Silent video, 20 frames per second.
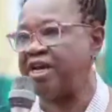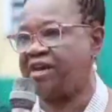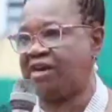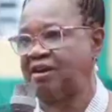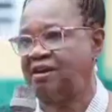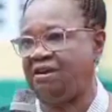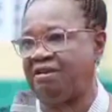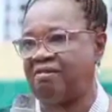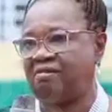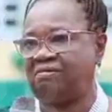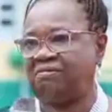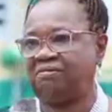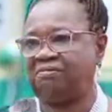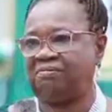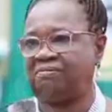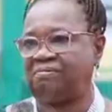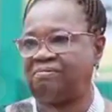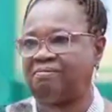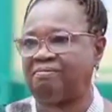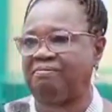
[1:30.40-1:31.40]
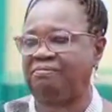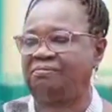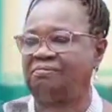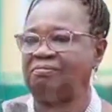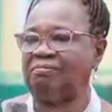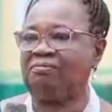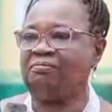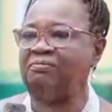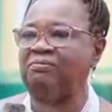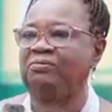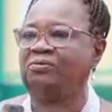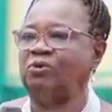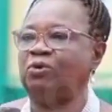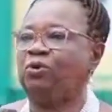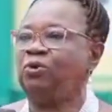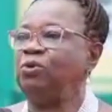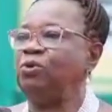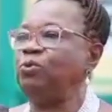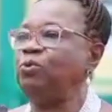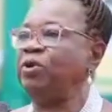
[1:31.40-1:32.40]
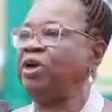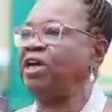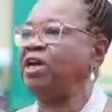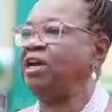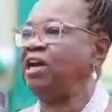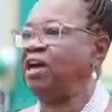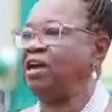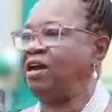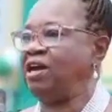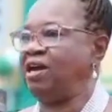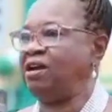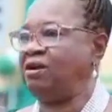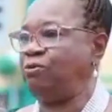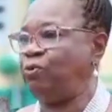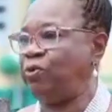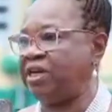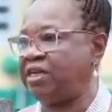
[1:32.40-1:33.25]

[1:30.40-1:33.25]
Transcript: founding principal of the school, and the foundation